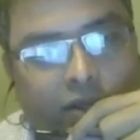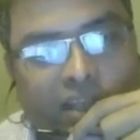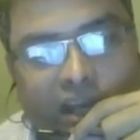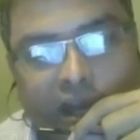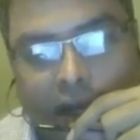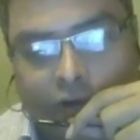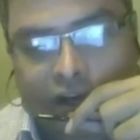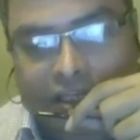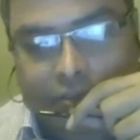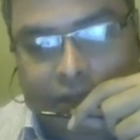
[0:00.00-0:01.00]
10
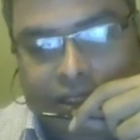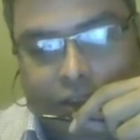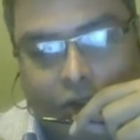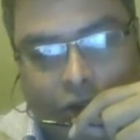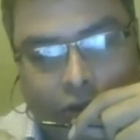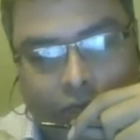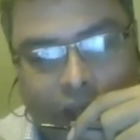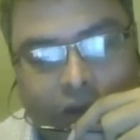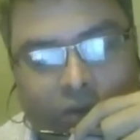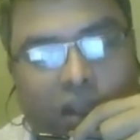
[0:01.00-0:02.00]
advertisements,
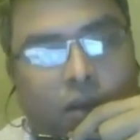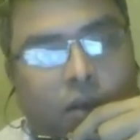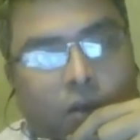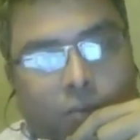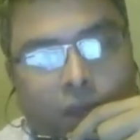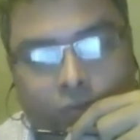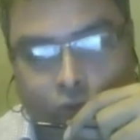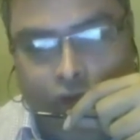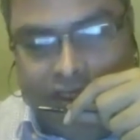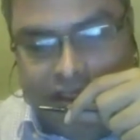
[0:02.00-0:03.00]
and then by
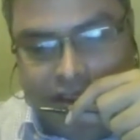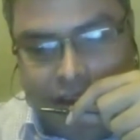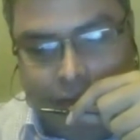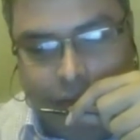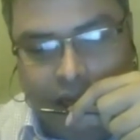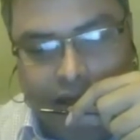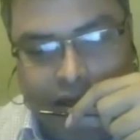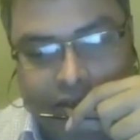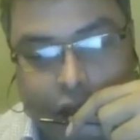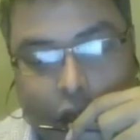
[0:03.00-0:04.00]
viewing certain
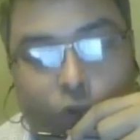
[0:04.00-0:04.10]
banners,